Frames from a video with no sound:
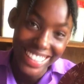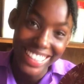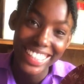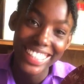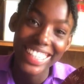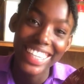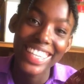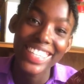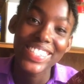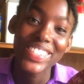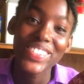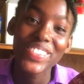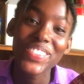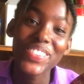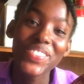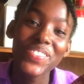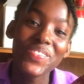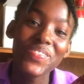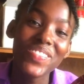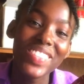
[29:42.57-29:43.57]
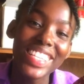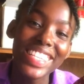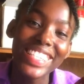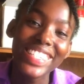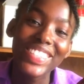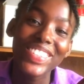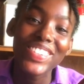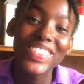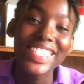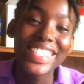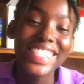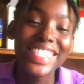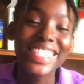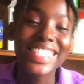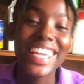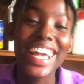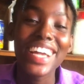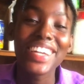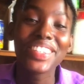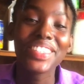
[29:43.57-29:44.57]
Yes, Uncle, please, because
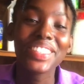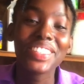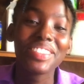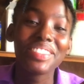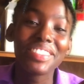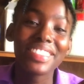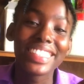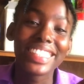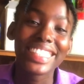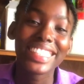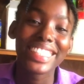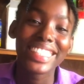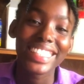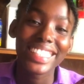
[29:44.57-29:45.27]
it's accurate.